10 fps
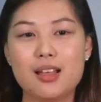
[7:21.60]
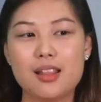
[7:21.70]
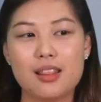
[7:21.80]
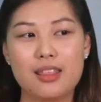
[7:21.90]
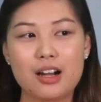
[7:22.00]

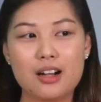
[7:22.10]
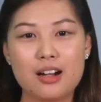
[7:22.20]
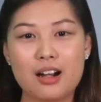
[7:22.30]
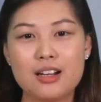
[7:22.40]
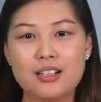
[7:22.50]
There
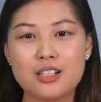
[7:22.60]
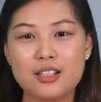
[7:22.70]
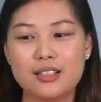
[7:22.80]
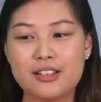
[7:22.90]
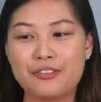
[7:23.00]

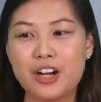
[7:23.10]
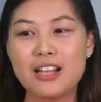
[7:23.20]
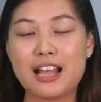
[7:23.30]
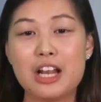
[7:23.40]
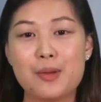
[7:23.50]
are
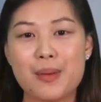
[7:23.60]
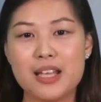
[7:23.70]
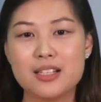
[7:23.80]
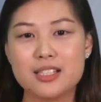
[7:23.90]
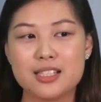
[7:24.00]
different
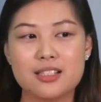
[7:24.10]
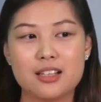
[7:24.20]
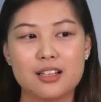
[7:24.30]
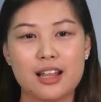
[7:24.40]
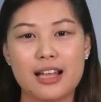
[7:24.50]
elements
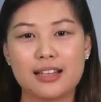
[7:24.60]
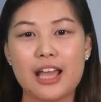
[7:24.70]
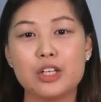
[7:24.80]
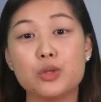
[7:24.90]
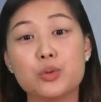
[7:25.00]
that
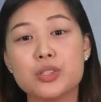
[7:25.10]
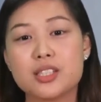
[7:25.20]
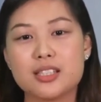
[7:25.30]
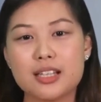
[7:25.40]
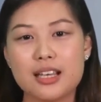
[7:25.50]
I
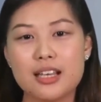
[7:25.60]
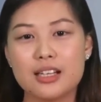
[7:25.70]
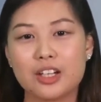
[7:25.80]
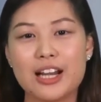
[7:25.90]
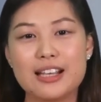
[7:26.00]
used
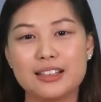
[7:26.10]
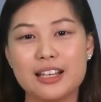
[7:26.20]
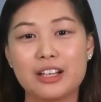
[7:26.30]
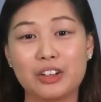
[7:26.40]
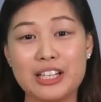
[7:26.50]
in
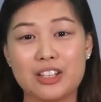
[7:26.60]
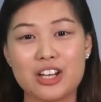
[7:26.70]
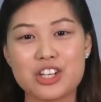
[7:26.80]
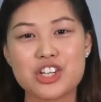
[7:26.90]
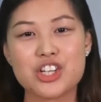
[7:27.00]
creating
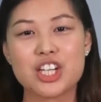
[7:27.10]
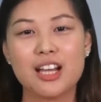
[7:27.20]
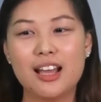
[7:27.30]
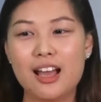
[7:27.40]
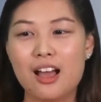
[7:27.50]
Retouch.
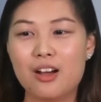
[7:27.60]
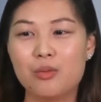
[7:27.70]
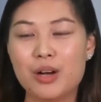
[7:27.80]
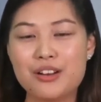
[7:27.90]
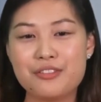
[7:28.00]

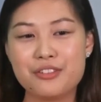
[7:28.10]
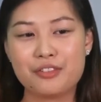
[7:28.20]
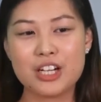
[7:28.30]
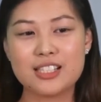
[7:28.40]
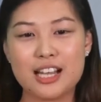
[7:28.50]
One of the
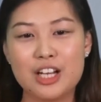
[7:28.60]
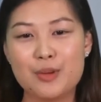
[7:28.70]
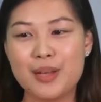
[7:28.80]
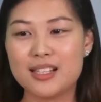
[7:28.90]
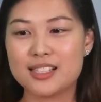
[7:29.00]
first
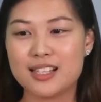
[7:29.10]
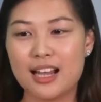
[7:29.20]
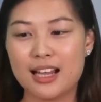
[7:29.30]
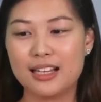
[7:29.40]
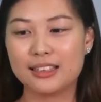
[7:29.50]
elements
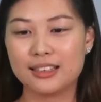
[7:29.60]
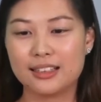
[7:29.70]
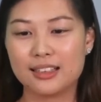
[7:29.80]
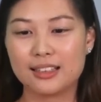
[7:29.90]
that